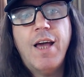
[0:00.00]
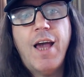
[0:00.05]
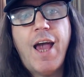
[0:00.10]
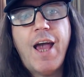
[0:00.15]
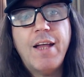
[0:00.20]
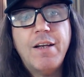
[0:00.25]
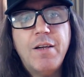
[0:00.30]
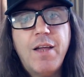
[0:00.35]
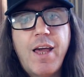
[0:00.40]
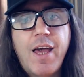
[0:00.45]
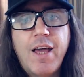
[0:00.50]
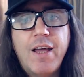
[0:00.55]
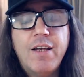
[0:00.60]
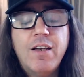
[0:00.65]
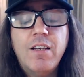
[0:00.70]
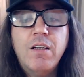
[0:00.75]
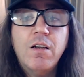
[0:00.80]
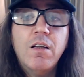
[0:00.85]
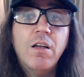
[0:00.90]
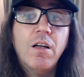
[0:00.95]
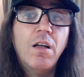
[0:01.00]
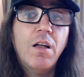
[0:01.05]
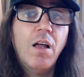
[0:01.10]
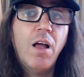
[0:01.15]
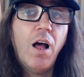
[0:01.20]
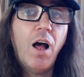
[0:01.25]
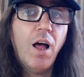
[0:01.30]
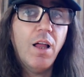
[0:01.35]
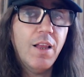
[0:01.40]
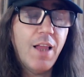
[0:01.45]
And and
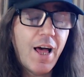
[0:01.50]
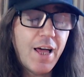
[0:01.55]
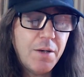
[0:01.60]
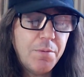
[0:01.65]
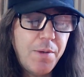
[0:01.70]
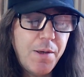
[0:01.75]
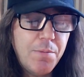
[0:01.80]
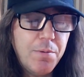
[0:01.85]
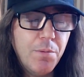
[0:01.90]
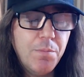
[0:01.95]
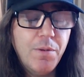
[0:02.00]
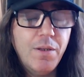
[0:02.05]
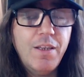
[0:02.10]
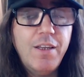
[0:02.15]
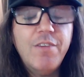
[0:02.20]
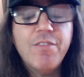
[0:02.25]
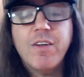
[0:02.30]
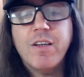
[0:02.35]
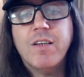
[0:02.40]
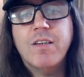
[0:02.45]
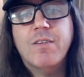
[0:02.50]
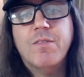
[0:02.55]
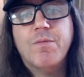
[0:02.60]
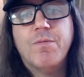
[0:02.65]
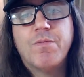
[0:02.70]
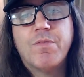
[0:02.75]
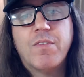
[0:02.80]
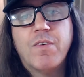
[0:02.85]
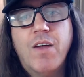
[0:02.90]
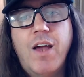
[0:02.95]
a lot of people believe it.
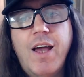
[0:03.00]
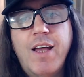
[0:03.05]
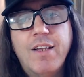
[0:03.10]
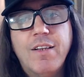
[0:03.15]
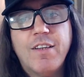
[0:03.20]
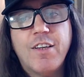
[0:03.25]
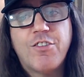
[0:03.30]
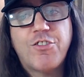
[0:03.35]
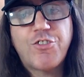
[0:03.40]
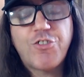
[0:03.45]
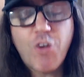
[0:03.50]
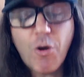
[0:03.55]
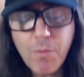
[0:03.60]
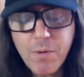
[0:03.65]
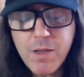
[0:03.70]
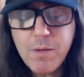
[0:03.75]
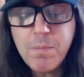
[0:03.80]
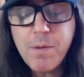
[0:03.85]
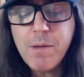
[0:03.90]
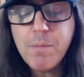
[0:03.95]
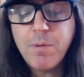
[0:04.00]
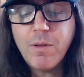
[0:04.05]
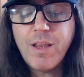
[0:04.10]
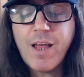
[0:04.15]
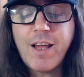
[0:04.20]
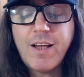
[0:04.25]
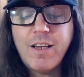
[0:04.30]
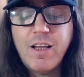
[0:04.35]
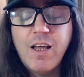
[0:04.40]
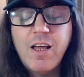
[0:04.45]
Right? There's so many people
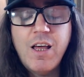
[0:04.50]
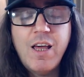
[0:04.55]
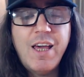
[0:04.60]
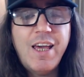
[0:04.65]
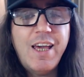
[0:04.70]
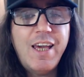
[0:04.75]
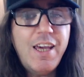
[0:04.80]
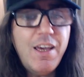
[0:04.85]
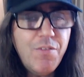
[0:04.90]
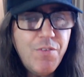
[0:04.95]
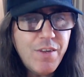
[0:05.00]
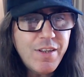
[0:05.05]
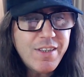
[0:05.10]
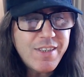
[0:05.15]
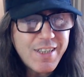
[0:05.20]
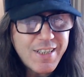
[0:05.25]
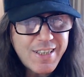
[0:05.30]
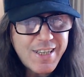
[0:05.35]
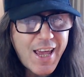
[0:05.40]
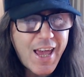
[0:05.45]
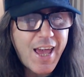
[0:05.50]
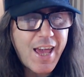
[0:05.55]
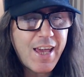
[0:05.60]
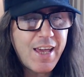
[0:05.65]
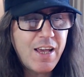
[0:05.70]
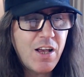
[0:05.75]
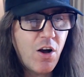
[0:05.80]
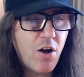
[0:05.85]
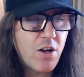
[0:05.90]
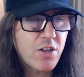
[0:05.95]
that even
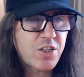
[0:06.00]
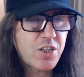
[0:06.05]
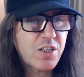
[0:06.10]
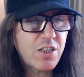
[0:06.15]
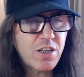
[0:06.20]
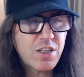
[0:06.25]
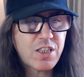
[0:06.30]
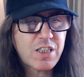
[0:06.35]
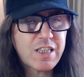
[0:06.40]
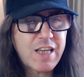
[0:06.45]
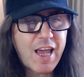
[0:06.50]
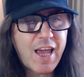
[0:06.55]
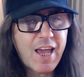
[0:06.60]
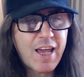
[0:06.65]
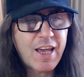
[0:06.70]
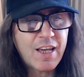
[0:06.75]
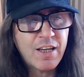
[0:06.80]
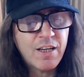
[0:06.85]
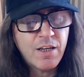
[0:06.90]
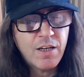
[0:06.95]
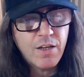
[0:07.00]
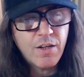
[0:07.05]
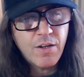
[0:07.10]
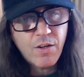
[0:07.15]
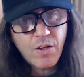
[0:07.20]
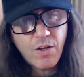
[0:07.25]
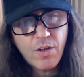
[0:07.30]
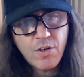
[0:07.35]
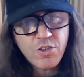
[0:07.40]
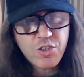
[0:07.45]
today are still saying,
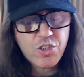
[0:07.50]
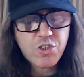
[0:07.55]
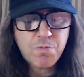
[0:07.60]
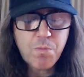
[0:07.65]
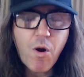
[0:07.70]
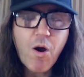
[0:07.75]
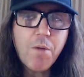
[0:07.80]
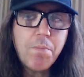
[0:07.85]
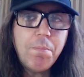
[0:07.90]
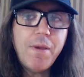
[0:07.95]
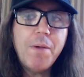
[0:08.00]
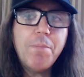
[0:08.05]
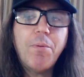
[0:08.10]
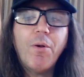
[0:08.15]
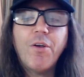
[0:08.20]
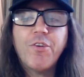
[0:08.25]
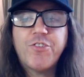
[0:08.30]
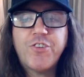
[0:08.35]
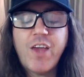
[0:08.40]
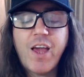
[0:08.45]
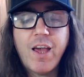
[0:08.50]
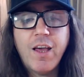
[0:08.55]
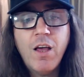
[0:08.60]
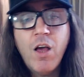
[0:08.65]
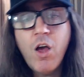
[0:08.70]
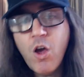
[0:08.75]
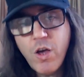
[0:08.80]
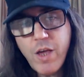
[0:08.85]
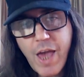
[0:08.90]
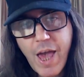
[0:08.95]
smart people are saying,
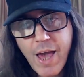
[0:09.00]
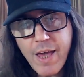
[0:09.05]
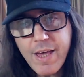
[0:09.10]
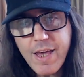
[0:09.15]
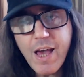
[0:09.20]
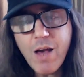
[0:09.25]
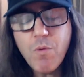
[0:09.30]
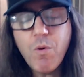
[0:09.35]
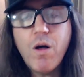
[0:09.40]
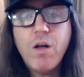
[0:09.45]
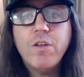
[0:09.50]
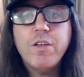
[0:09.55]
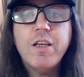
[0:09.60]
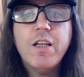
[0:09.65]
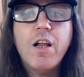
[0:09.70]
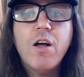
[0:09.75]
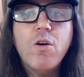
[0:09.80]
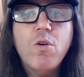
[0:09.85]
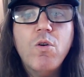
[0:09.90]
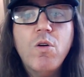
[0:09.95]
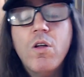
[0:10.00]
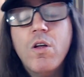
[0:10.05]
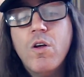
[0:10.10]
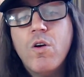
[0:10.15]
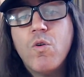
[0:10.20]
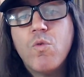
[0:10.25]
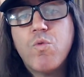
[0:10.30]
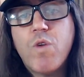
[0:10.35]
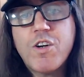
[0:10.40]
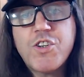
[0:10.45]
yeah, yeah, well, you know,
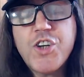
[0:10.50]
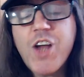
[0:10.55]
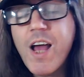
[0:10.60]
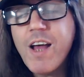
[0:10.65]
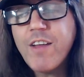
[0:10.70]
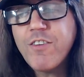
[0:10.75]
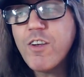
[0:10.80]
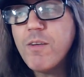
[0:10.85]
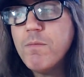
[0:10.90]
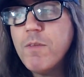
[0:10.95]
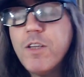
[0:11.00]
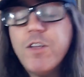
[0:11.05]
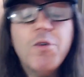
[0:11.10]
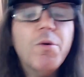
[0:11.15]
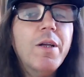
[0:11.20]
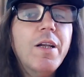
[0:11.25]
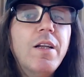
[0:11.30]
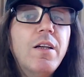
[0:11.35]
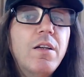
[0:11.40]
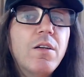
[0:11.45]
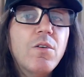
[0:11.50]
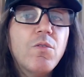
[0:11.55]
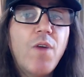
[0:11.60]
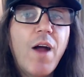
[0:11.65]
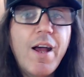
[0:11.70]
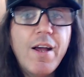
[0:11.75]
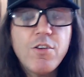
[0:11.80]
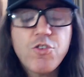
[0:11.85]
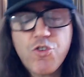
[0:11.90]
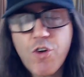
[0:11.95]
Russia had something to do with it,
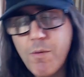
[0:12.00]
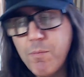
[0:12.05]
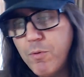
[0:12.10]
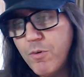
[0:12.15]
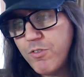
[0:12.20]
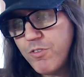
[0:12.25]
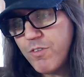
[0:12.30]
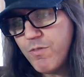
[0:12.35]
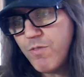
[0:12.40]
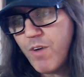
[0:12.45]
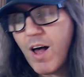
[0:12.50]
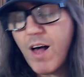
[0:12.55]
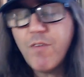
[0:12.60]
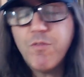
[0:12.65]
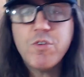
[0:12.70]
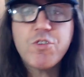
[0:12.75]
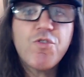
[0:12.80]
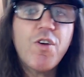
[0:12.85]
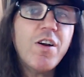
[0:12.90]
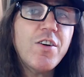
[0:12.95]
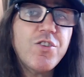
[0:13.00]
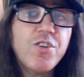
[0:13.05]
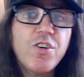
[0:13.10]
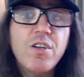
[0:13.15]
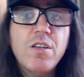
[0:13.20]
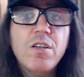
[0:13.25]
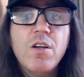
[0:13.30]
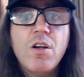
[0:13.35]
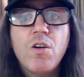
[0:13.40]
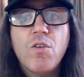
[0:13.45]
right? Trump was involved with
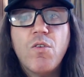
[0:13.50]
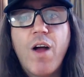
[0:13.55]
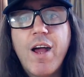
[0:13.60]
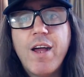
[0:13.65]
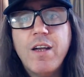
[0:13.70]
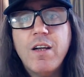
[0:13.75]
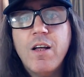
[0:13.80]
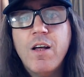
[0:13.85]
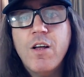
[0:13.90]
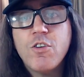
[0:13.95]
Russia, right?